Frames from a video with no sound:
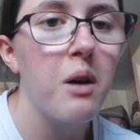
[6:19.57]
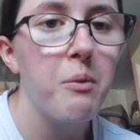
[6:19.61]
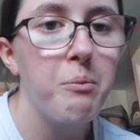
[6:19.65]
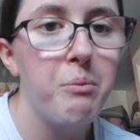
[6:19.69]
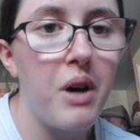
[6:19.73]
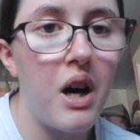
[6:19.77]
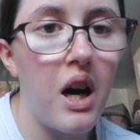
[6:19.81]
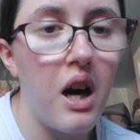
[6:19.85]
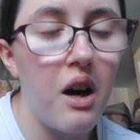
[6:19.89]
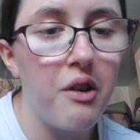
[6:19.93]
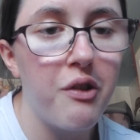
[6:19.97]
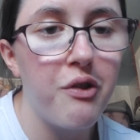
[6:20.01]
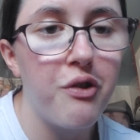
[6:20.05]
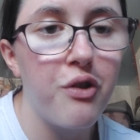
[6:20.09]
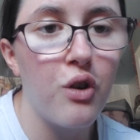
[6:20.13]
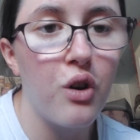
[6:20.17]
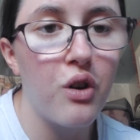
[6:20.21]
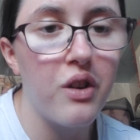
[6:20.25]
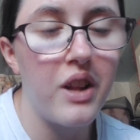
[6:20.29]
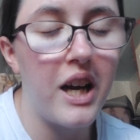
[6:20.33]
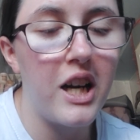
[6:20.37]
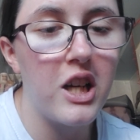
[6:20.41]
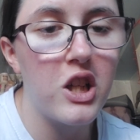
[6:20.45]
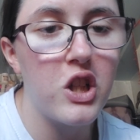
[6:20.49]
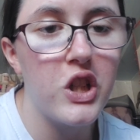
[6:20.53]
But for
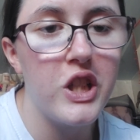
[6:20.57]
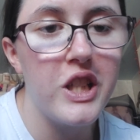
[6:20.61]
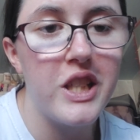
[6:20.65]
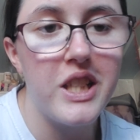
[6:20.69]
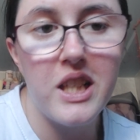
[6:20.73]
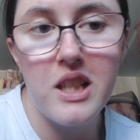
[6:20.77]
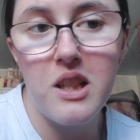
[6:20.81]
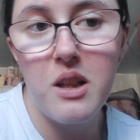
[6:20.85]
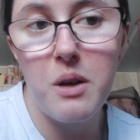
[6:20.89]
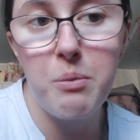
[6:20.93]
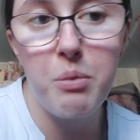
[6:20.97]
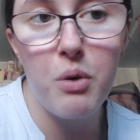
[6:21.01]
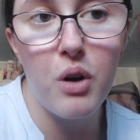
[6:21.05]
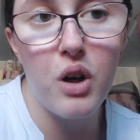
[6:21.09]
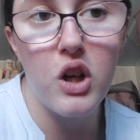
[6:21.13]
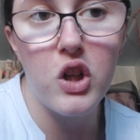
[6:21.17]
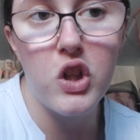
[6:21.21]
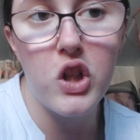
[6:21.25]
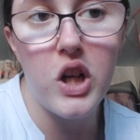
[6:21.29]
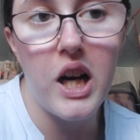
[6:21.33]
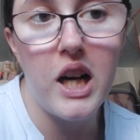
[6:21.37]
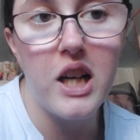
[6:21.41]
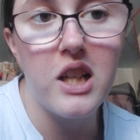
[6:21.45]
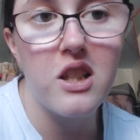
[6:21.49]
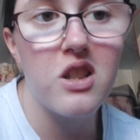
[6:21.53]
that, she did
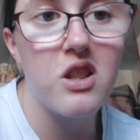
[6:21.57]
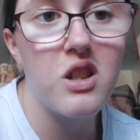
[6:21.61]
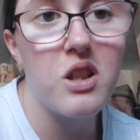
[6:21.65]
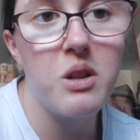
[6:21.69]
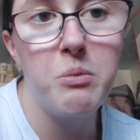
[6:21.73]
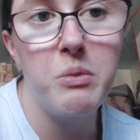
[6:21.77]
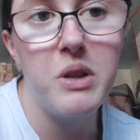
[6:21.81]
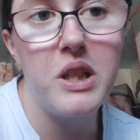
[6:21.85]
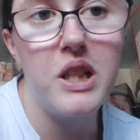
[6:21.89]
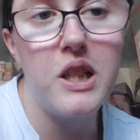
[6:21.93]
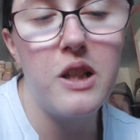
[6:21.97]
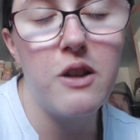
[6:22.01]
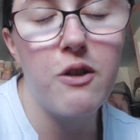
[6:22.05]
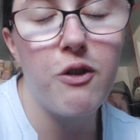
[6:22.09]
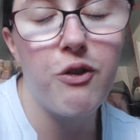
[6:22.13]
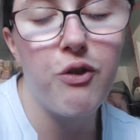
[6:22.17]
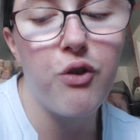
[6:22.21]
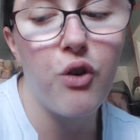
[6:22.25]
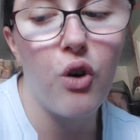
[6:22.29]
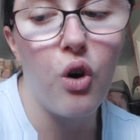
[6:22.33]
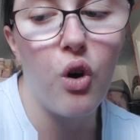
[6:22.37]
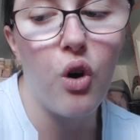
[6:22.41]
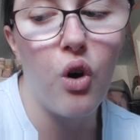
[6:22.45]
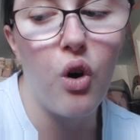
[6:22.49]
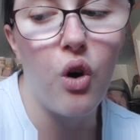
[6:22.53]
apologise to me
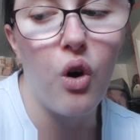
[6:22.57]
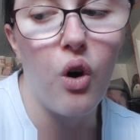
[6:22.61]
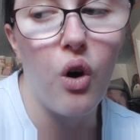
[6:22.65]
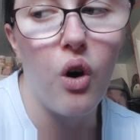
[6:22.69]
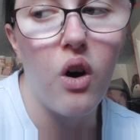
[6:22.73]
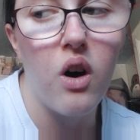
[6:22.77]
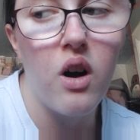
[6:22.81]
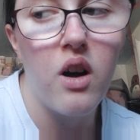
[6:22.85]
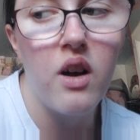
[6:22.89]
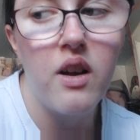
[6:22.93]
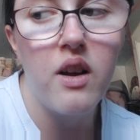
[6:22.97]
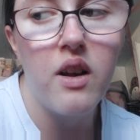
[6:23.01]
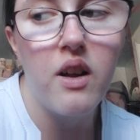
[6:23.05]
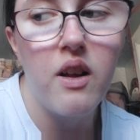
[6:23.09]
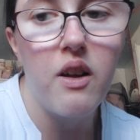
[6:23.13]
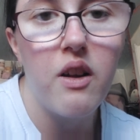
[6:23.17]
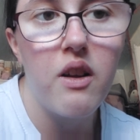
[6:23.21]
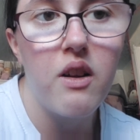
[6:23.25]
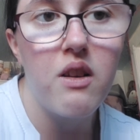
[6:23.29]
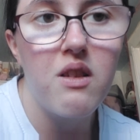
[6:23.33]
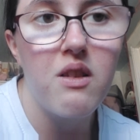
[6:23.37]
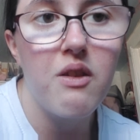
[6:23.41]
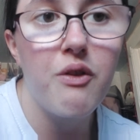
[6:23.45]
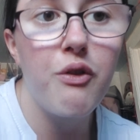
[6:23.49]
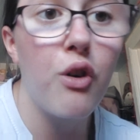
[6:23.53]
for
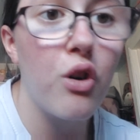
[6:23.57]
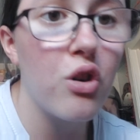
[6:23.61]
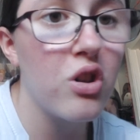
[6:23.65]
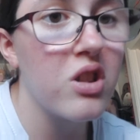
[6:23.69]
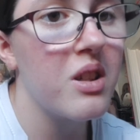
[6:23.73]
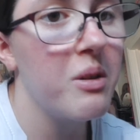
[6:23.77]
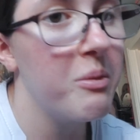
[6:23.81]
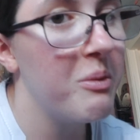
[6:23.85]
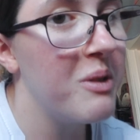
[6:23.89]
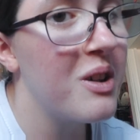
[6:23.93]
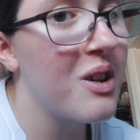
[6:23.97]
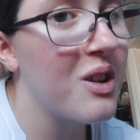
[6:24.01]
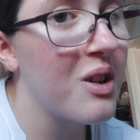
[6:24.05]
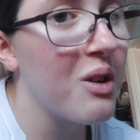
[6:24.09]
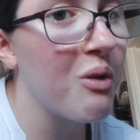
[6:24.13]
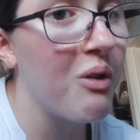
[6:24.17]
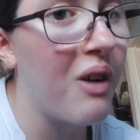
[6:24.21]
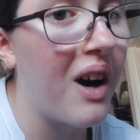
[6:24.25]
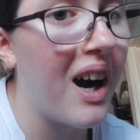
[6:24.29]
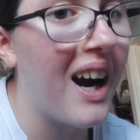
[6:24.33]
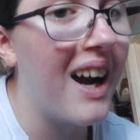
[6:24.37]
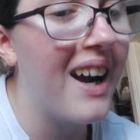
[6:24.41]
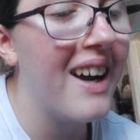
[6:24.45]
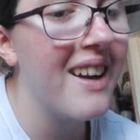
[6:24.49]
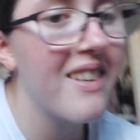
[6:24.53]
forcing me on the
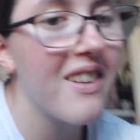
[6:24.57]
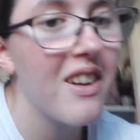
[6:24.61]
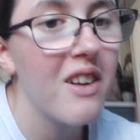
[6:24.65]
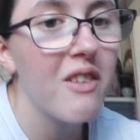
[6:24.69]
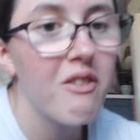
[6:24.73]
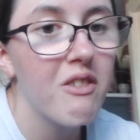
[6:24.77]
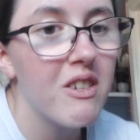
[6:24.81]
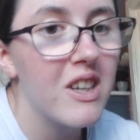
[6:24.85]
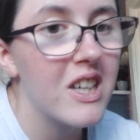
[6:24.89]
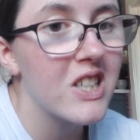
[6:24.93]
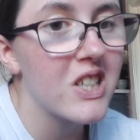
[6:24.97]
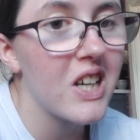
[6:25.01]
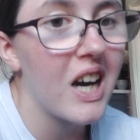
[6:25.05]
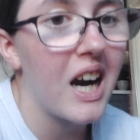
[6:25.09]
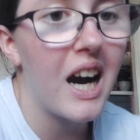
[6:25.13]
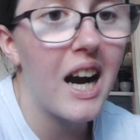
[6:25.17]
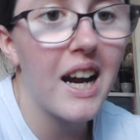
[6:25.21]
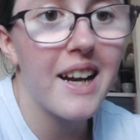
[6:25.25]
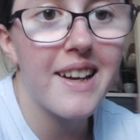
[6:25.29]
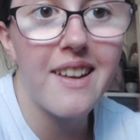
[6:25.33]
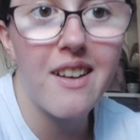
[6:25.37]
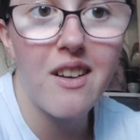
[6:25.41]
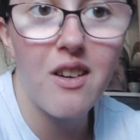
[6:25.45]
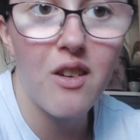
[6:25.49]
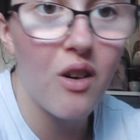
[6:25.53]
ride, which I
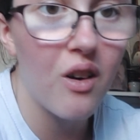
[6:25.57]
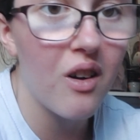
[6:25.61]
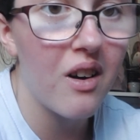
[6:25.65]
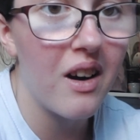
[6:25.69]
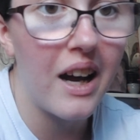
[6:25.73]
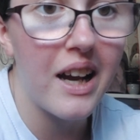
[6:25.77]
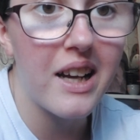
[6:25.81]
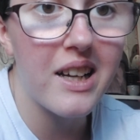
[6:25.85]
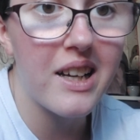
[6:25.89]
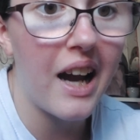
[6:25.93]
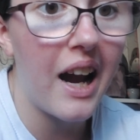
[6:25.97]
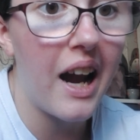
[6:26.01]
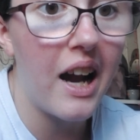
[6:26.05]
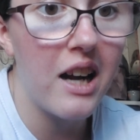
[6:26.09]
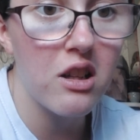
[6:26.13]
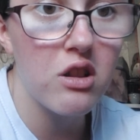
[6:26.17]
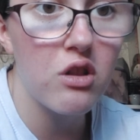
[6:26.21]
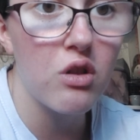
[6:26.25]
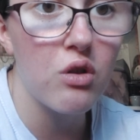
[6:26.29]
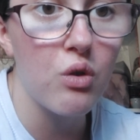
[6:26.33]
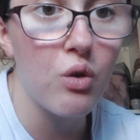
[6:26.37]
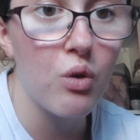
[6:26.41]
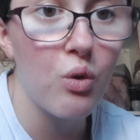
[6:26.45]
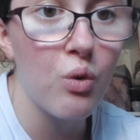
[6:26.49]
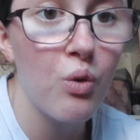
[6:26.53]
did not like at
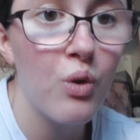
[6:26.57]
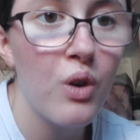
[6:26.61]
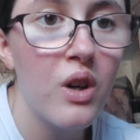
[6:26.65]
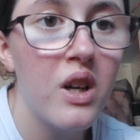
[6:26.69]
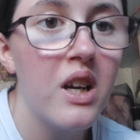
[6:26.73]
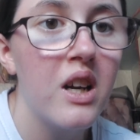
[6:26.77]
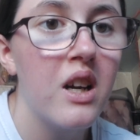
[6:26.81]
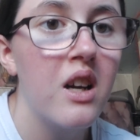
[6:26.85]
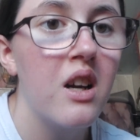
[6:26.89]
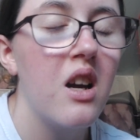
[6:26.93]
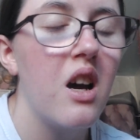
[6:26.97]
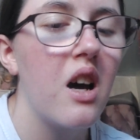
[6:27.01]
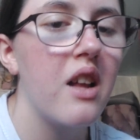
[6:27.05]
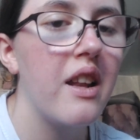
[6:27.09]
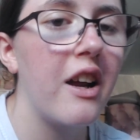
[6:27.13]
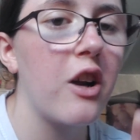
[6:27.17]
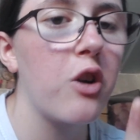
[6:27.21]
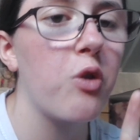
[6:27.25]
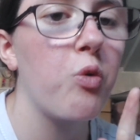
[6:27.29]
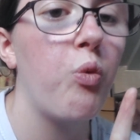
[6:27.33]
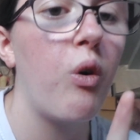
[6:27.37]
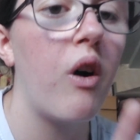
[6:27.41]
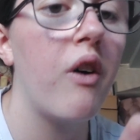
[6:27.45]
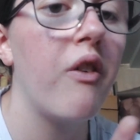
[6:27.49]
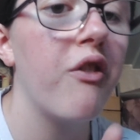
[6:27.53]
all.
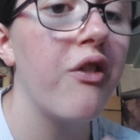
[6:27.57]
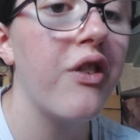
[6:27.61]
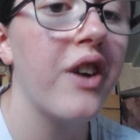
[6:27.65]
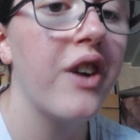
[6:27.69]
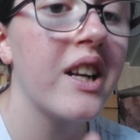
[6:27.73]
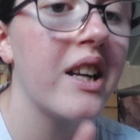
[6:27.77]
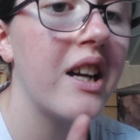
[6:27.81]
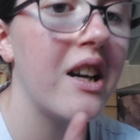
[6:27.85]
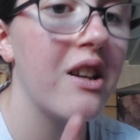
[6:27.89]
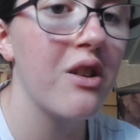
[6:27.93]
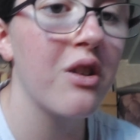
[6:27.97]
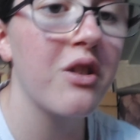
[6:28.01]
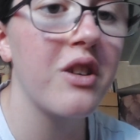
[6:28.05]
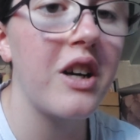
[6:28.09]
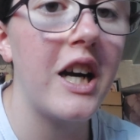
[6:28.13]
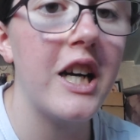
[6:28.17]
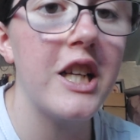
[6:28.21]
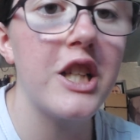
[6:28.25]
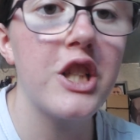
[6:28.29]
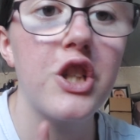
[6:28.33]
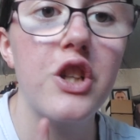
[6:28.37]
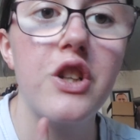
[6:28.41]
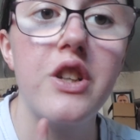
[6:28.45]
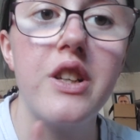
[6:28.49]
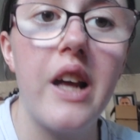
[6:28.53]
That's one thing that you
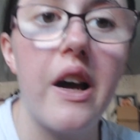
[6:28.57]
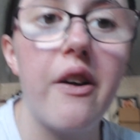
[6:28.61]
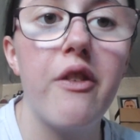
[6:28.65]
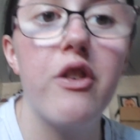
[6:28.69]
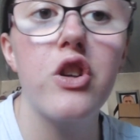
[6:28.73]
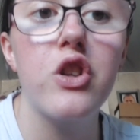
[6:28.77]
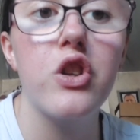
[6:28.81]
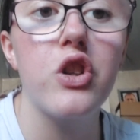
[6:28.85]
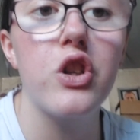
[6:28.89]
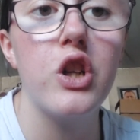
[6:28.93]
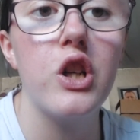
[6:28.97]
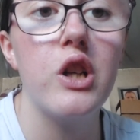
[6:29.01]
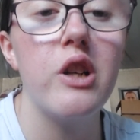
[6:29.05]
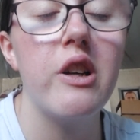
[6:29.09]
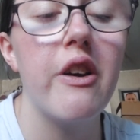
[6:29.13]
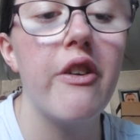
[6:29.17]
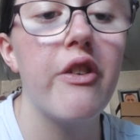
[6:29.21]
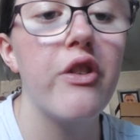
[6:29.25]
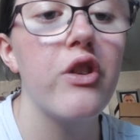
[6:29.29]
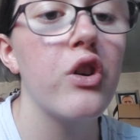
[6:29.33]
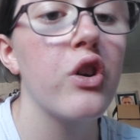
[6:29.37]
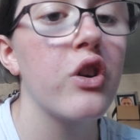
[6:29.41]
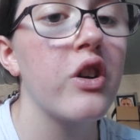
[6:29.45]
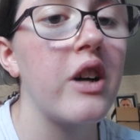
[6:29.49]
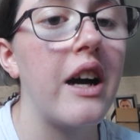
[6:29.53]
guys should never do.
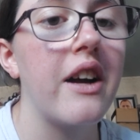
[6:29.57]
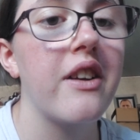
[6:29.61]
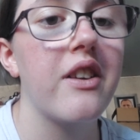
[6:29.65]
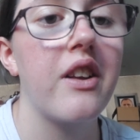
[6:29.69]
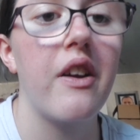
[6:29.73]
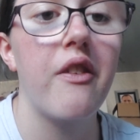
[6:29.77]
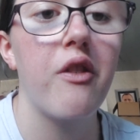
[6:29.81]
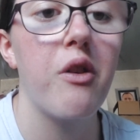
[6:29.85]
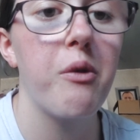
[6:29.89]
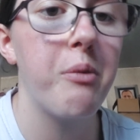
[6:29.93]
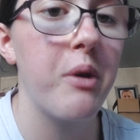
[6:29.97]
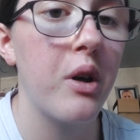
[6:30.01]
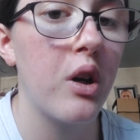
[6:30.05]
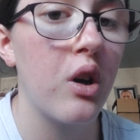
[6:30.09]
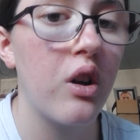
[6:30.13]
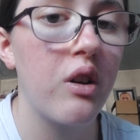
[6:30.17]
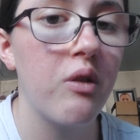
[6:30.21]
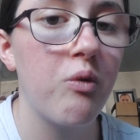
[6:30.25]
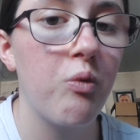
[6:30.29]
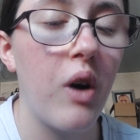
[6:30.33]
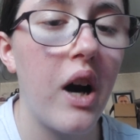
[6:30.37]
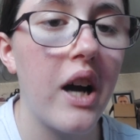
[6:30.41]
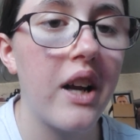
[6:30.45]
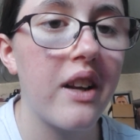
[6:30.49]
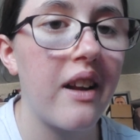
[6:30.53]
If you guys never been
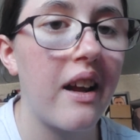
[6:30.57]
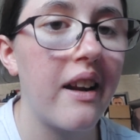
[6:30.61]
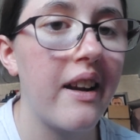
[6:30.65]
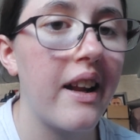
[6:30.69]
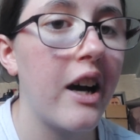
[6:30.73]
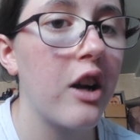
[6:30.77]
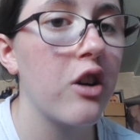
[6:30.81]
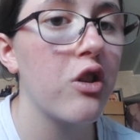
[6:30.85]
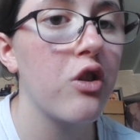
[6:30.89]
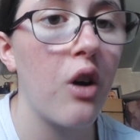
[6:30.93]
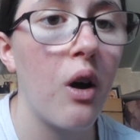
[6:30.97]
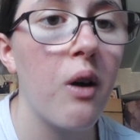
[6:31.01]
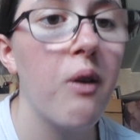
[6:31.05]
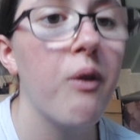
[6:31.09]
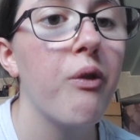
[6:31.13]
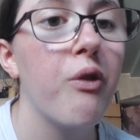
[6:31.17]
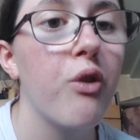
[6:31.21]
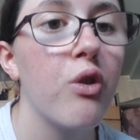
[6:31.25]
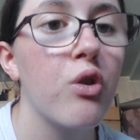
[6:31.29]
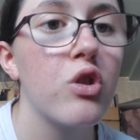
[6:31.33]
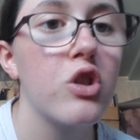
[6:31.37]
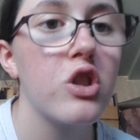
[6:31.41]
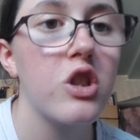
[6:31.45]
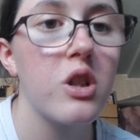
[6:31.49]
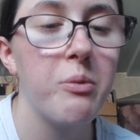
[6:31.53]
on rides like that, don't
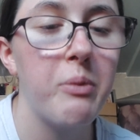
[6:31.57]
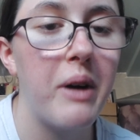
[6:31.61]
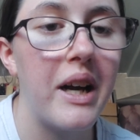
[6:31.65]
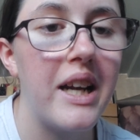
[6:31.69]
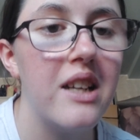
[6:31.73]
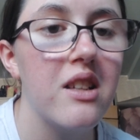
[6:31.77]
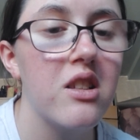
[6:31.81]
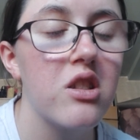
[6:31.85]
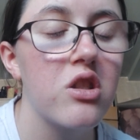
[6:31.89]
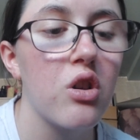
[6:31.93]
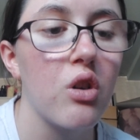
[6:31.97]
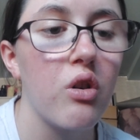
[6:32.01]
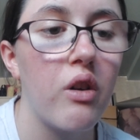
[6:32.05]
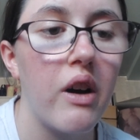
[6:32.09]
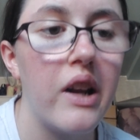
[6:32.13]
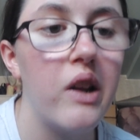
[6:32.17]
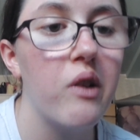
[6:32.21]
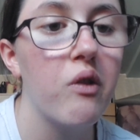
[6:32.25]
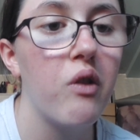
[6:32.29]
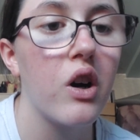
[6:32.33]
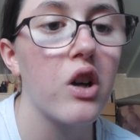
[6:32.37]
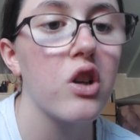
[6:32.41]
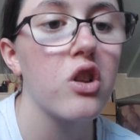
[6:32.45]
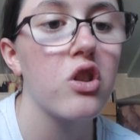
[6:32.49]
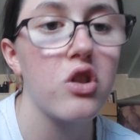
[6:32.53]
force your mates or
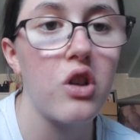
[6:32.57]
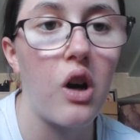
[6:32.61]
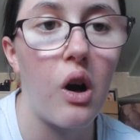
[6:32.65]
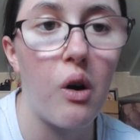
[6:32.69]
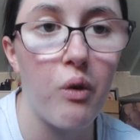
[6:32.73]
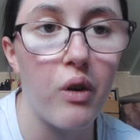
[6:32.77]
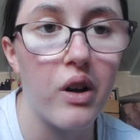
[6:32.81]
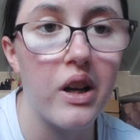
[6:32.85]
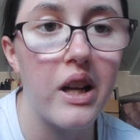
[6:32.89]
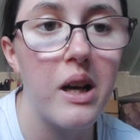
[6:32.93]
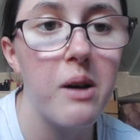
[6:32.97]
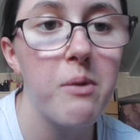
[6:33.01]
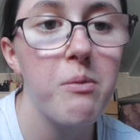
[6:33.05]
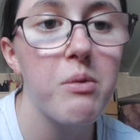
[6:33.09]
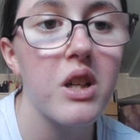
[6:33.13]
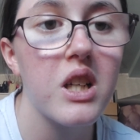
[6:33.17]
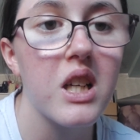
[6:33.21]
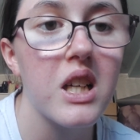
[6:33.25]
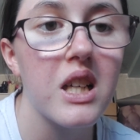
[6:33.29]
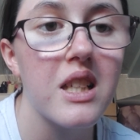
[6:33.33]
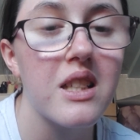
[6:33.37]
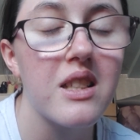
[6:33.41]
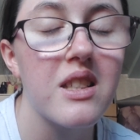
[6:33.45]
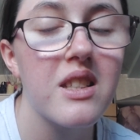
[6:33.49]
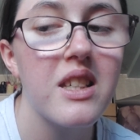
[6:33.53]
anyone to go on it,
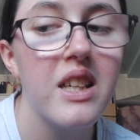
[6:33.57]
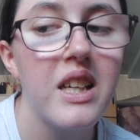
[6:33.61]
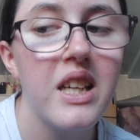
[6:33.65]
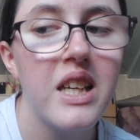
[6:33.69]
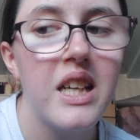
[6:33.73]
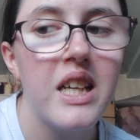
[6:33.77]
because